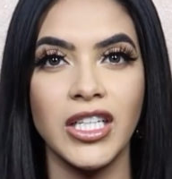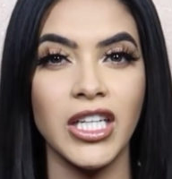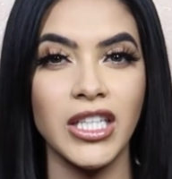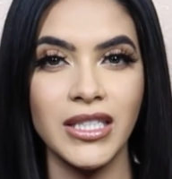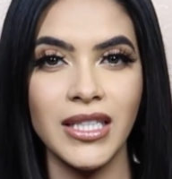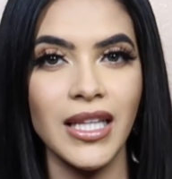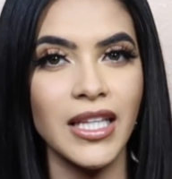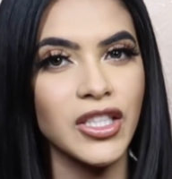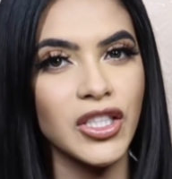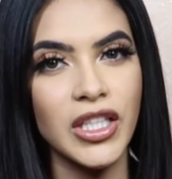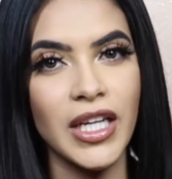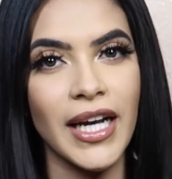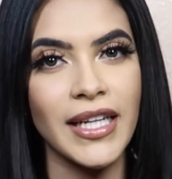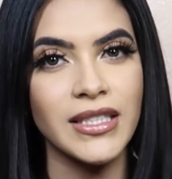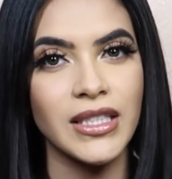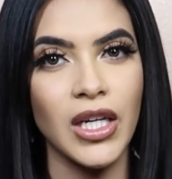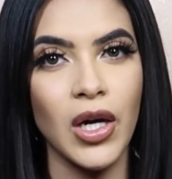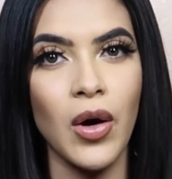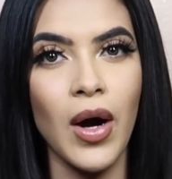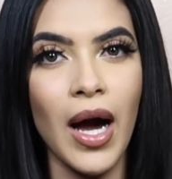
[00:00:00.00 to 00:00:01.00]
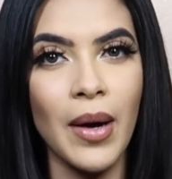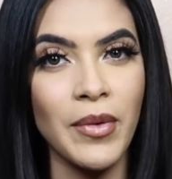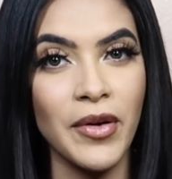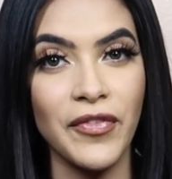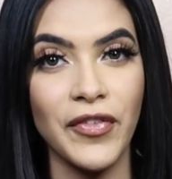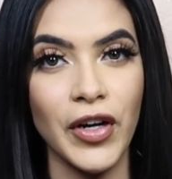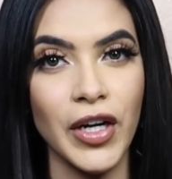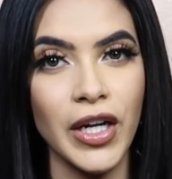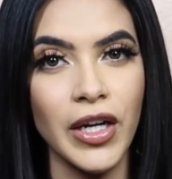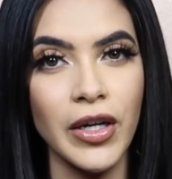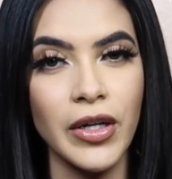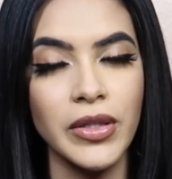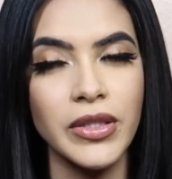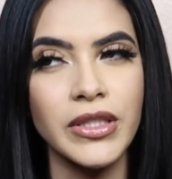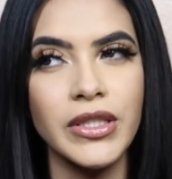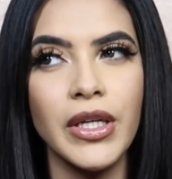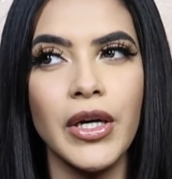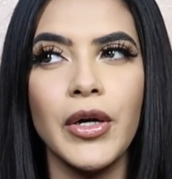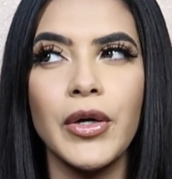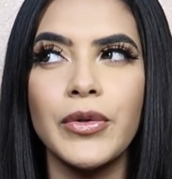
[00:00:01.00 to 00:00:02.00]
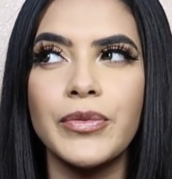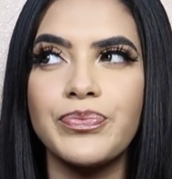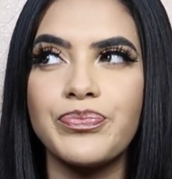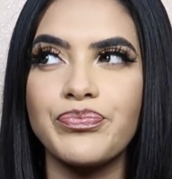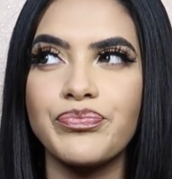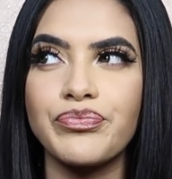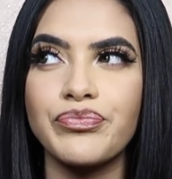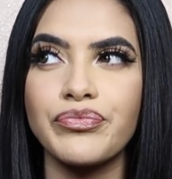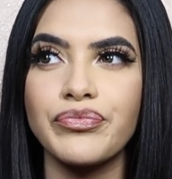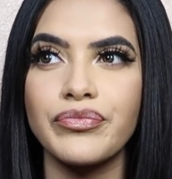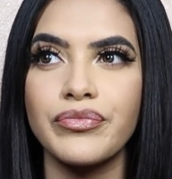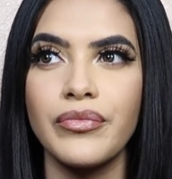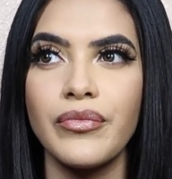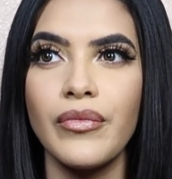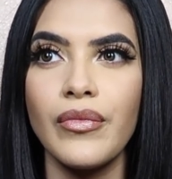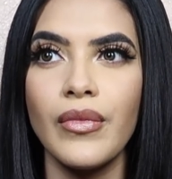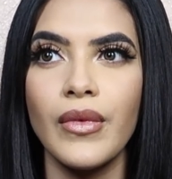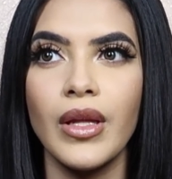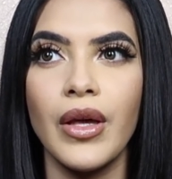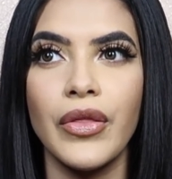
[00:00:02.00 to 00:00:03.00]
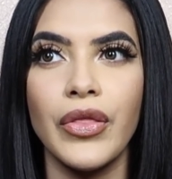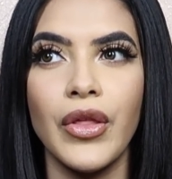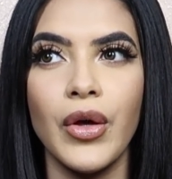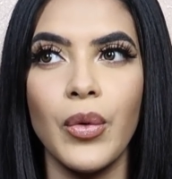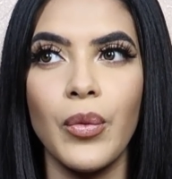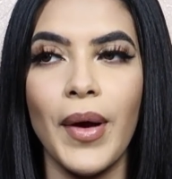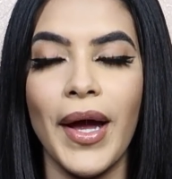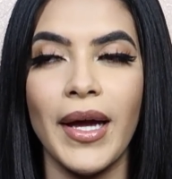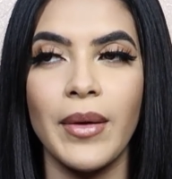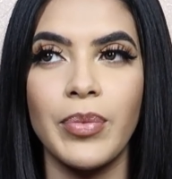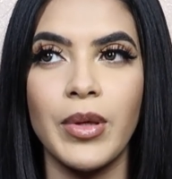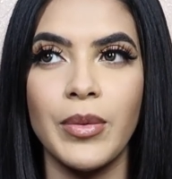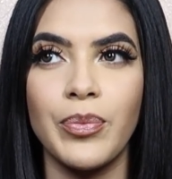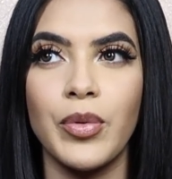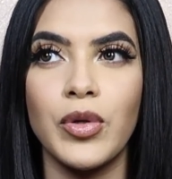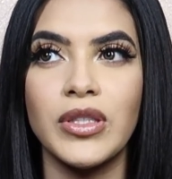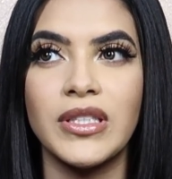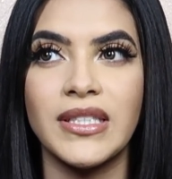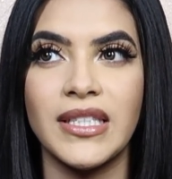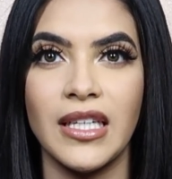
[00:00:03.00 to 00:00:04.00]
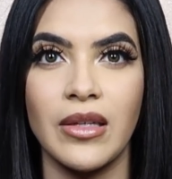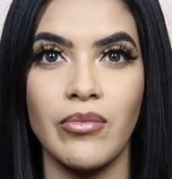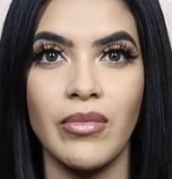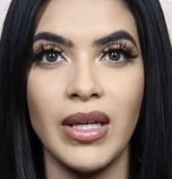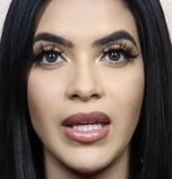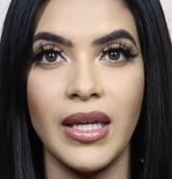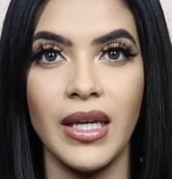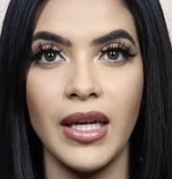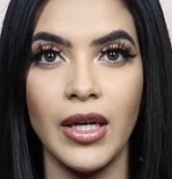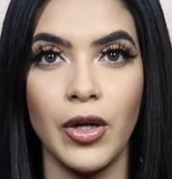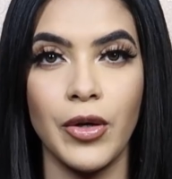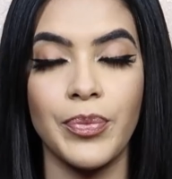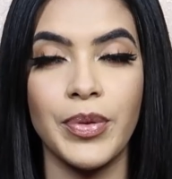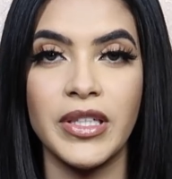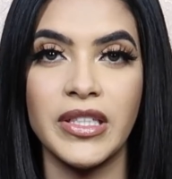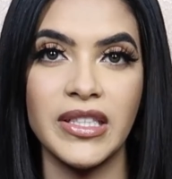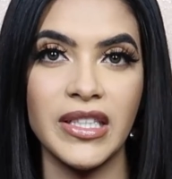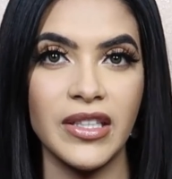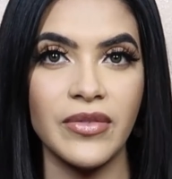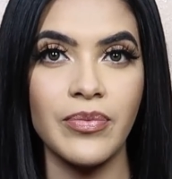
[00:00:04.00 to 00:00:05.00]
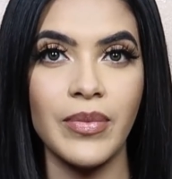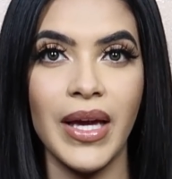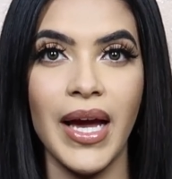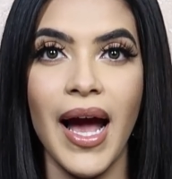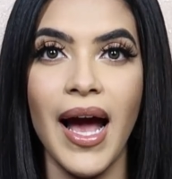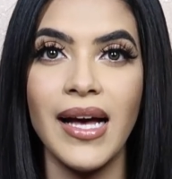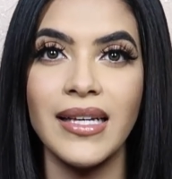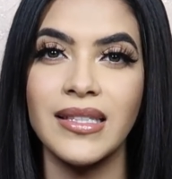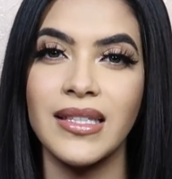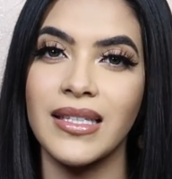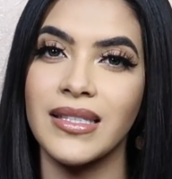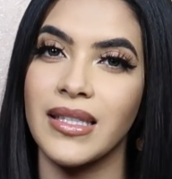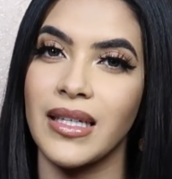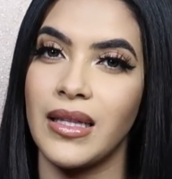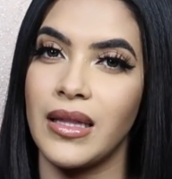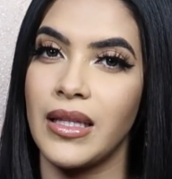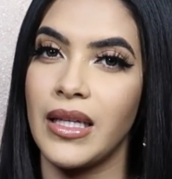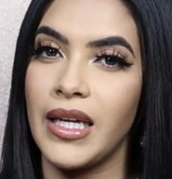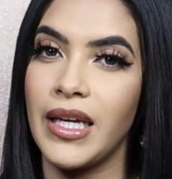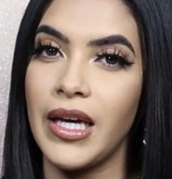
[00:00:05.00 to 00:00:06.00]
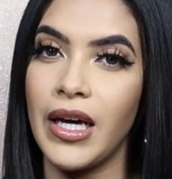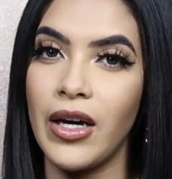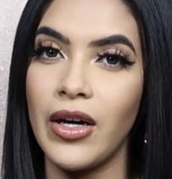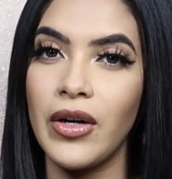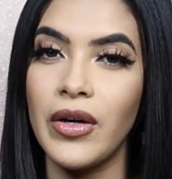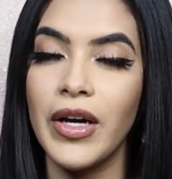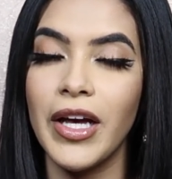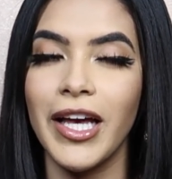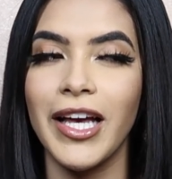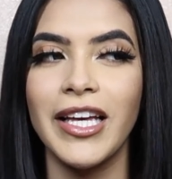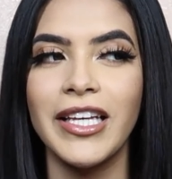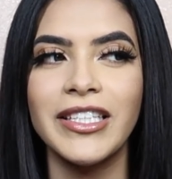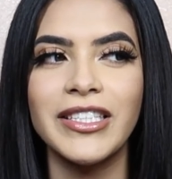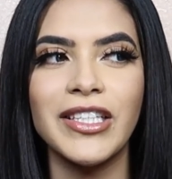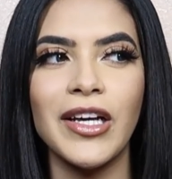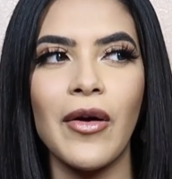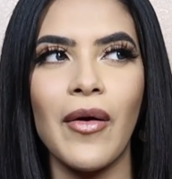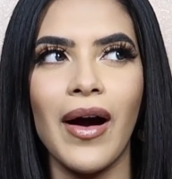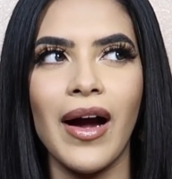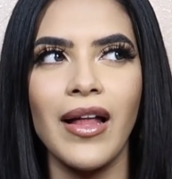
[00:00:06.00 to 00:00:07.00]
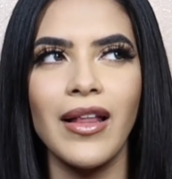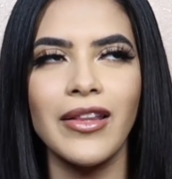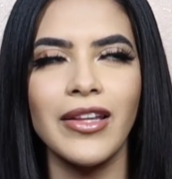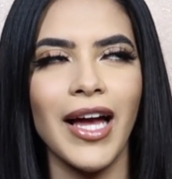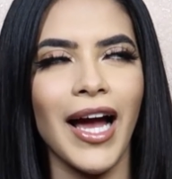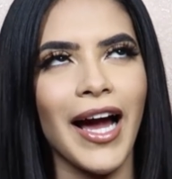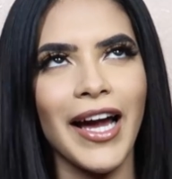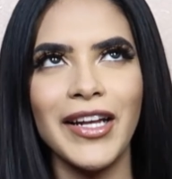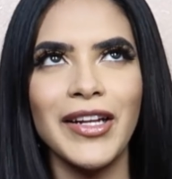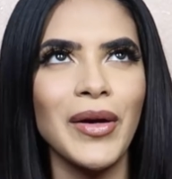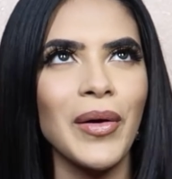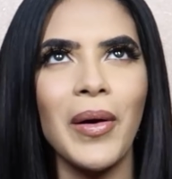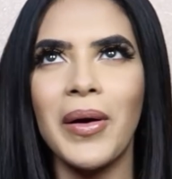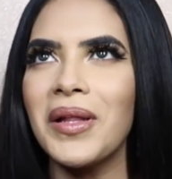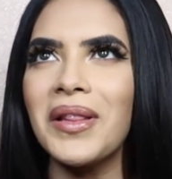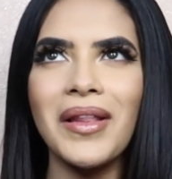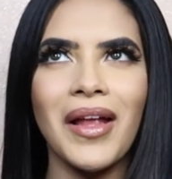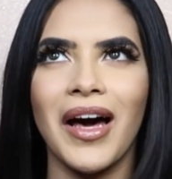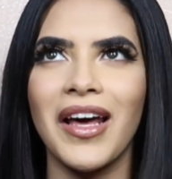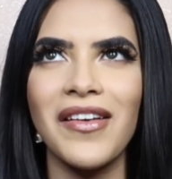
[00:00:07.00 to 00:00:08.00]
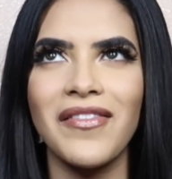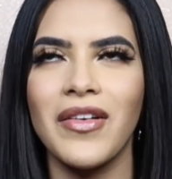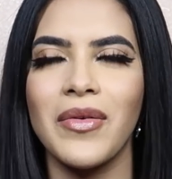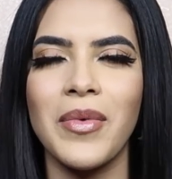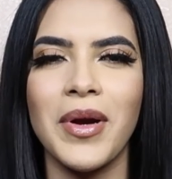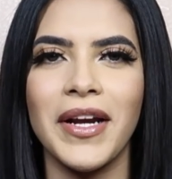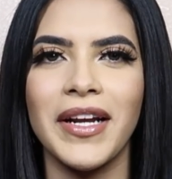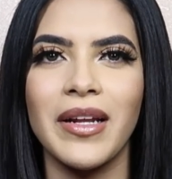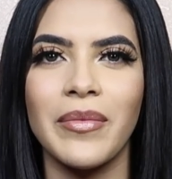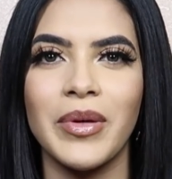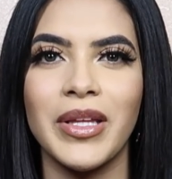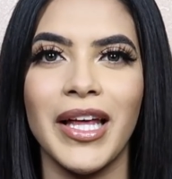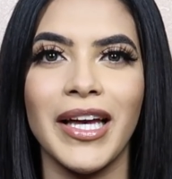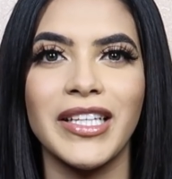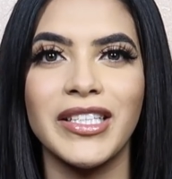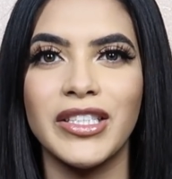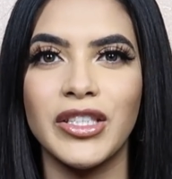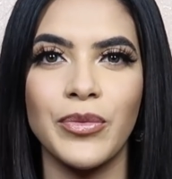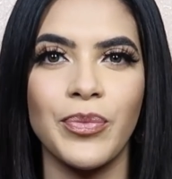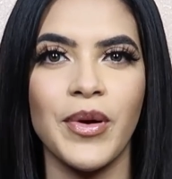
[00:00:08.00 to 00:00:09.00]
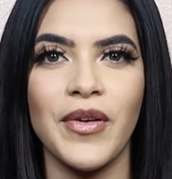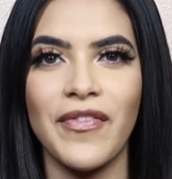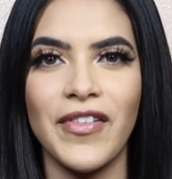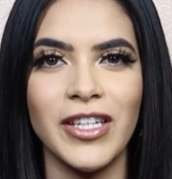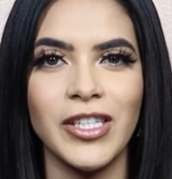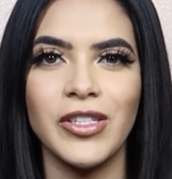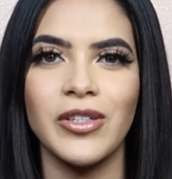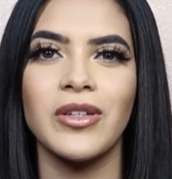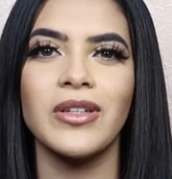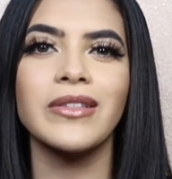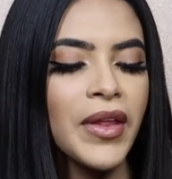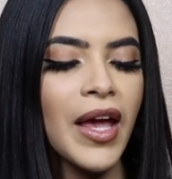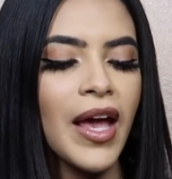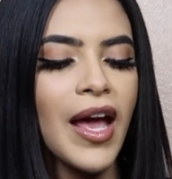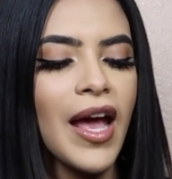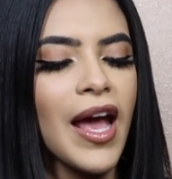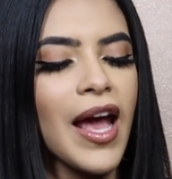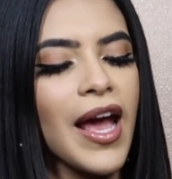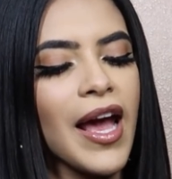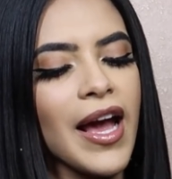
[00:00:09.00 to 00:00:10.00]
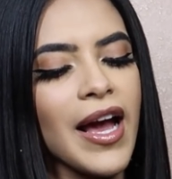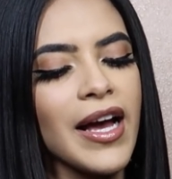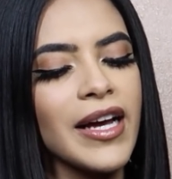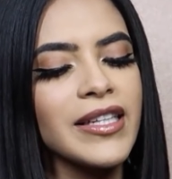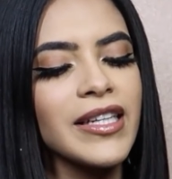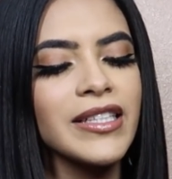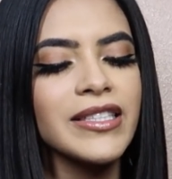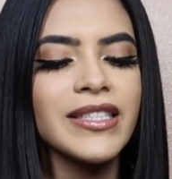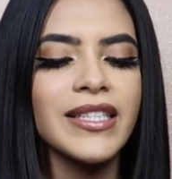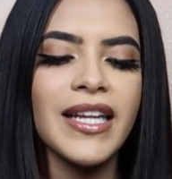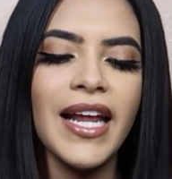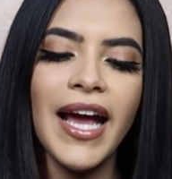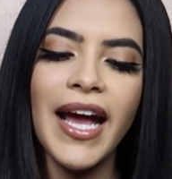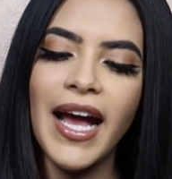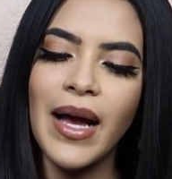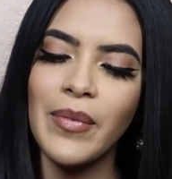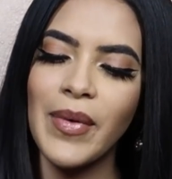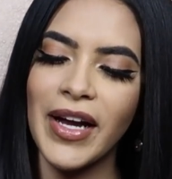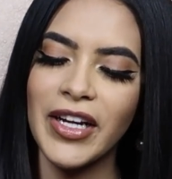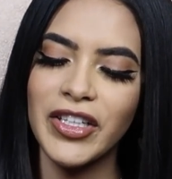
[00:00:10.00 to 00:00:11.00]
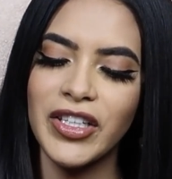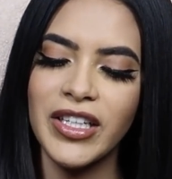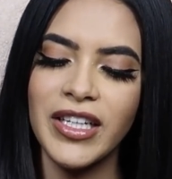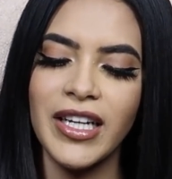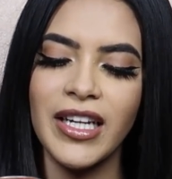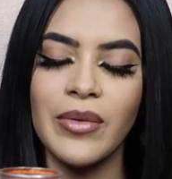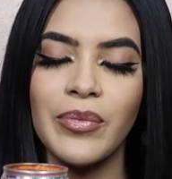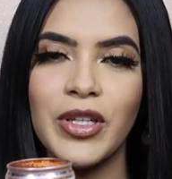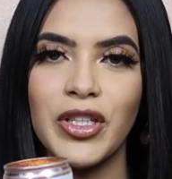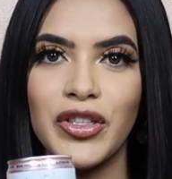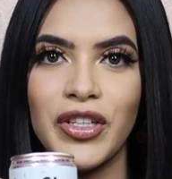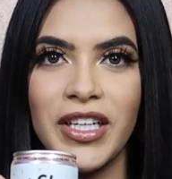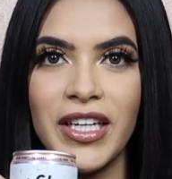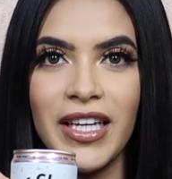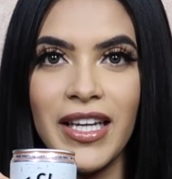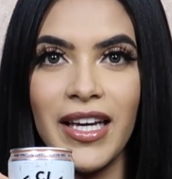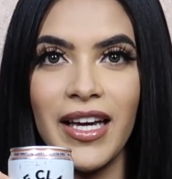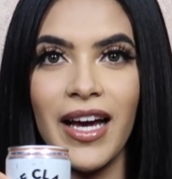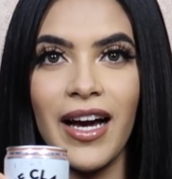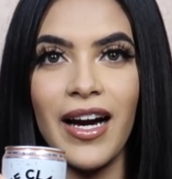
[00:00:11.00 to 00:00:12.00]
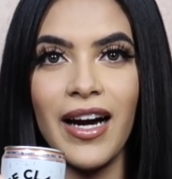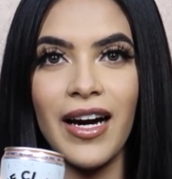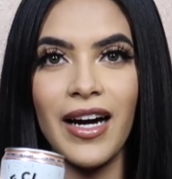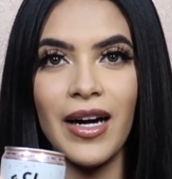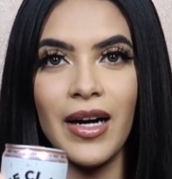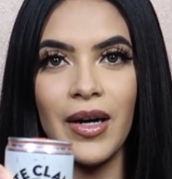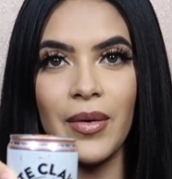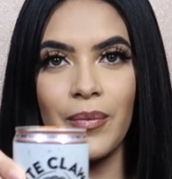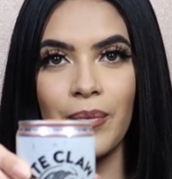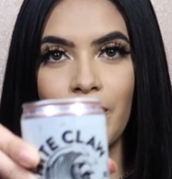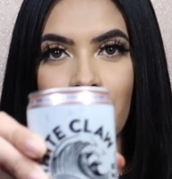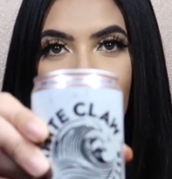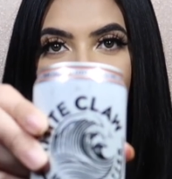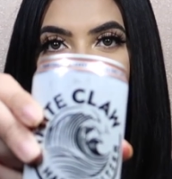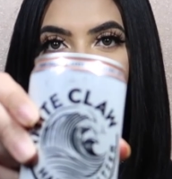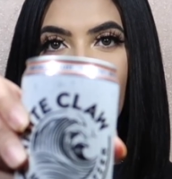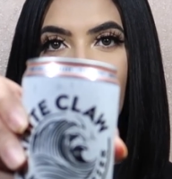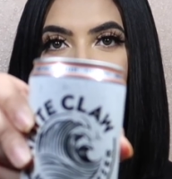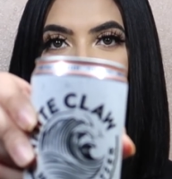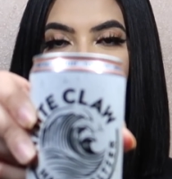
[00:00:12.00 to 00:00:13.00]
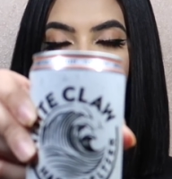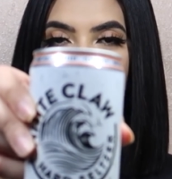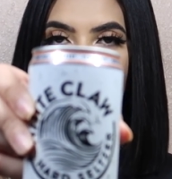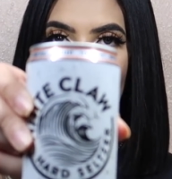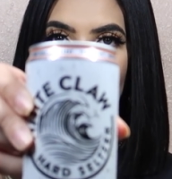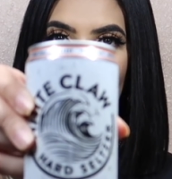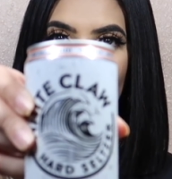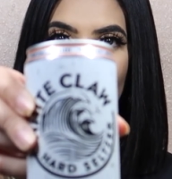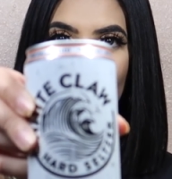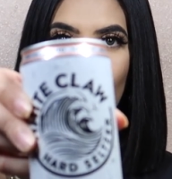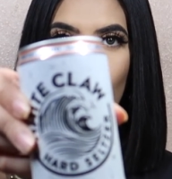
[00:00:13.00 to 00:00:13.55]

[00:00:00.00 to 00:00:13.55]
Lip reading: just to let you guys know, I'm a Virgo, so the way people see me or perceive me as is a Leo, so I know a lot of them are going to be like superficial. And today I'm actually going to be drinking mango